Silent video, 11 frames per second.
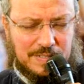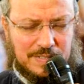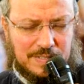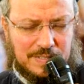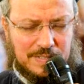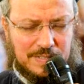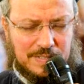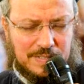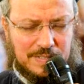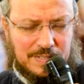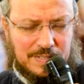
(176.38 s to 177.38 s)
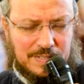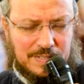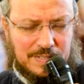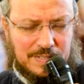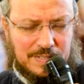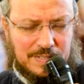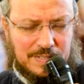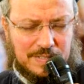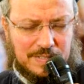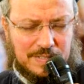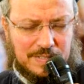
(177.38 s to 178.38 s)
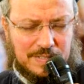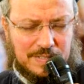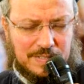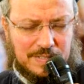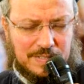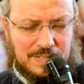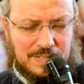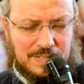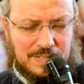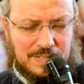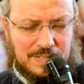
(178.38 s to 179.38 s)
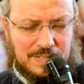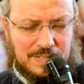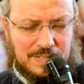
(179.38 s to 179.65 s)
The face doesn't move, so there is nothing to read.